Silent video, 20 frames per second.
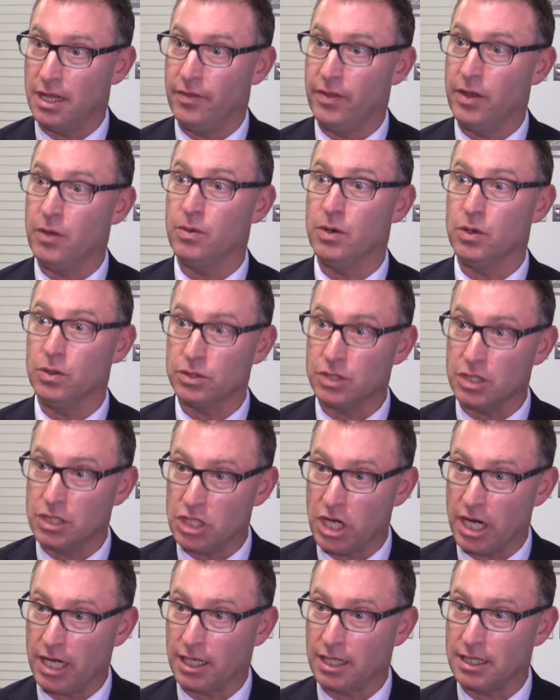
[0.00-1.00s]
and then we'd also
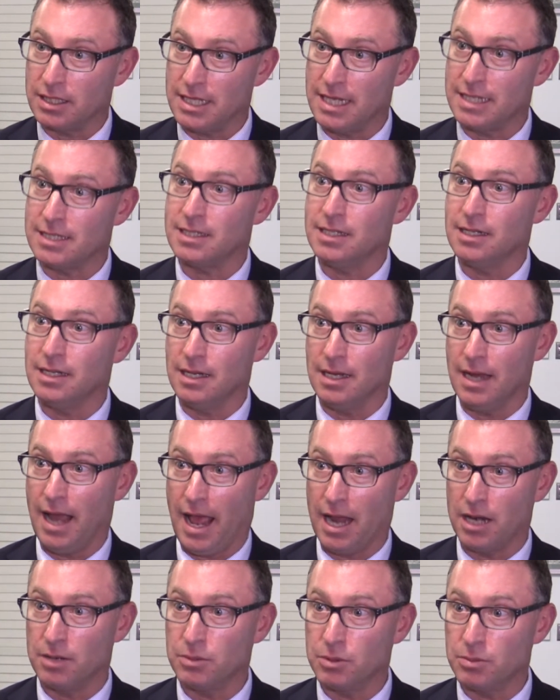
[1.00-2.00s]
test it in
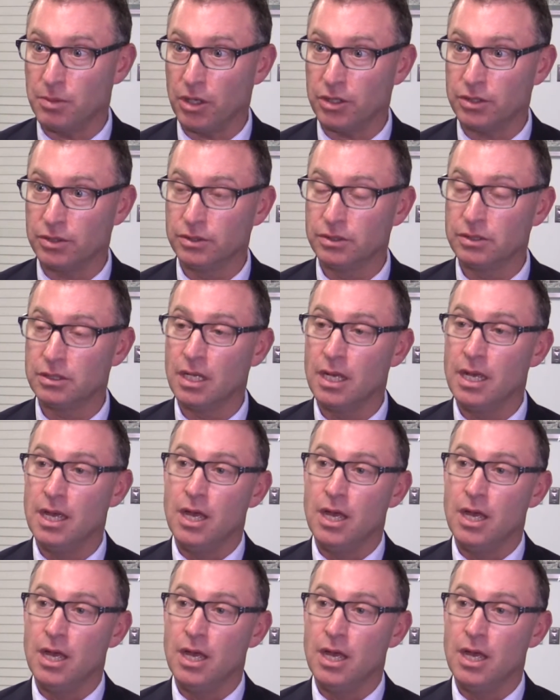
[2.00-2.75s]
animal models.